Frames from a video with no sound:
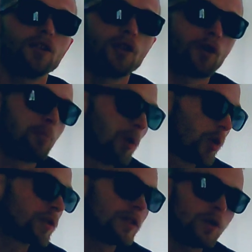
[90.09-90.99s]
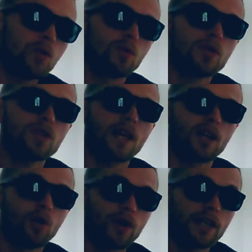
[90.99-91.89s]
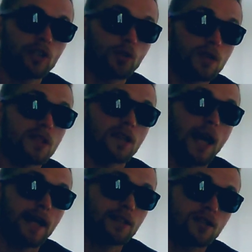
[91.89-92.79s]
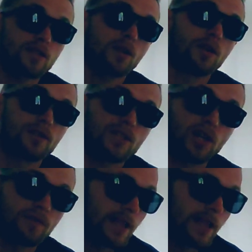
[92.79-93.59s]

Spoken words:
your board loose and going into a slide to slow yourself